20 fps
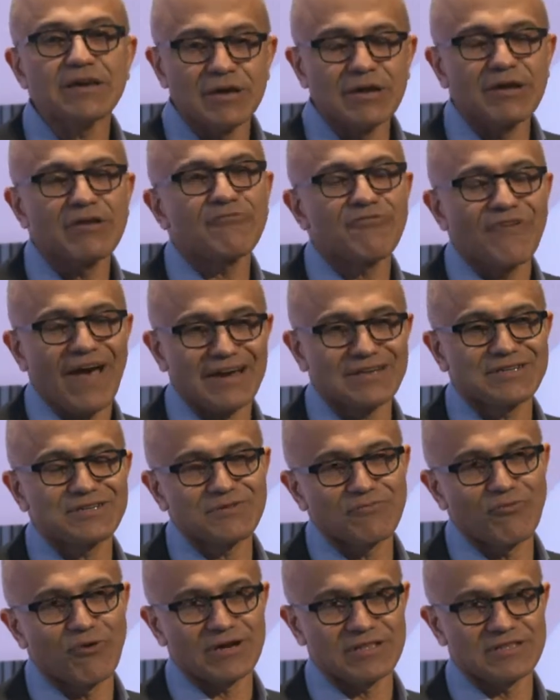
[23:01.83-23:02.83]
And in fact,
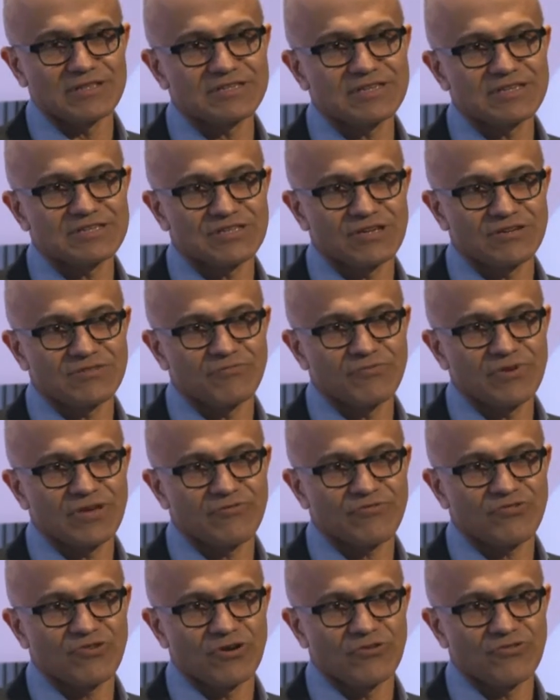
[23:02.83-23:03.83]
one of the things that we
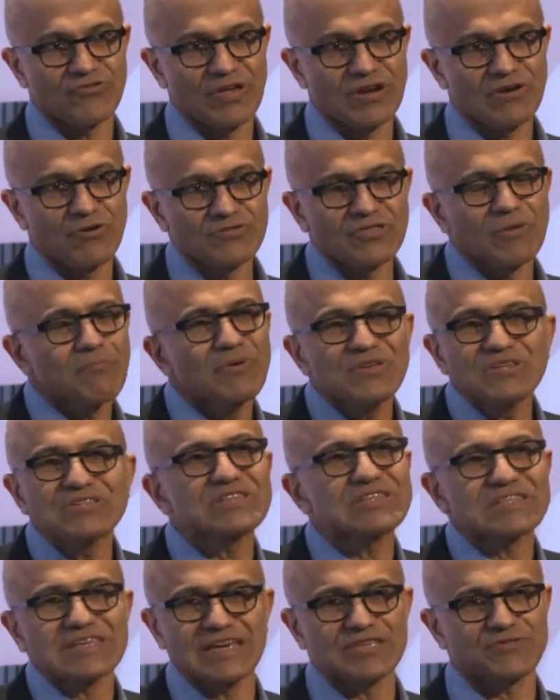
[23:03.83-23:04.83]
have sort of said, look, the
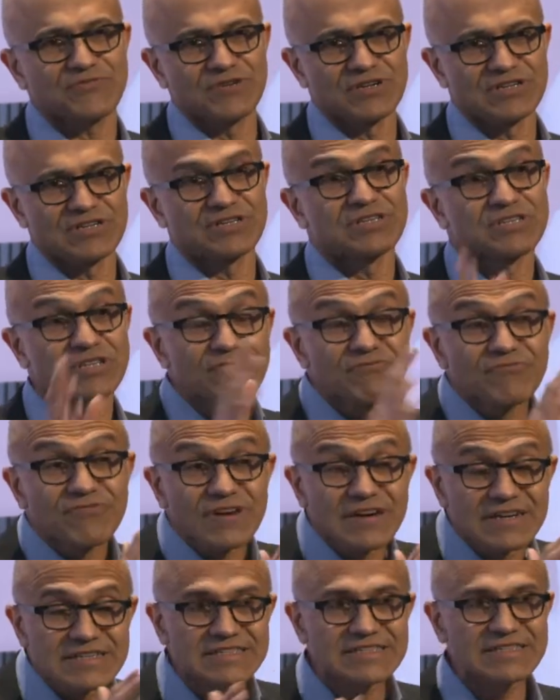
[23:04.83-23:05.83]
business case for
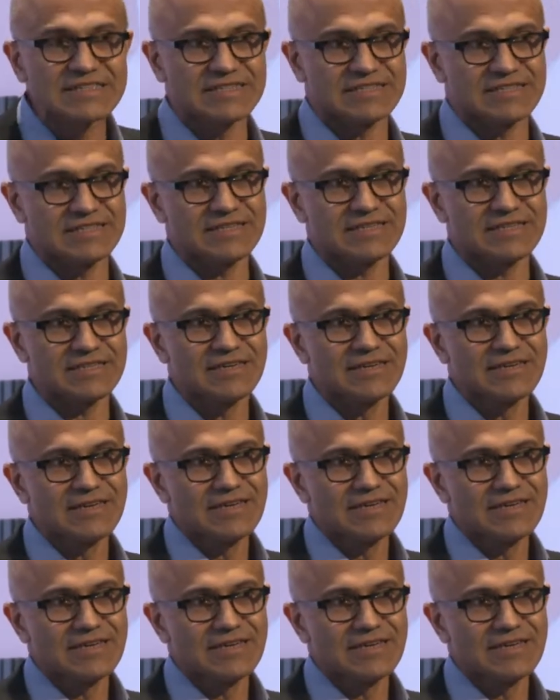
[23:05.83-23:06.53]
diversity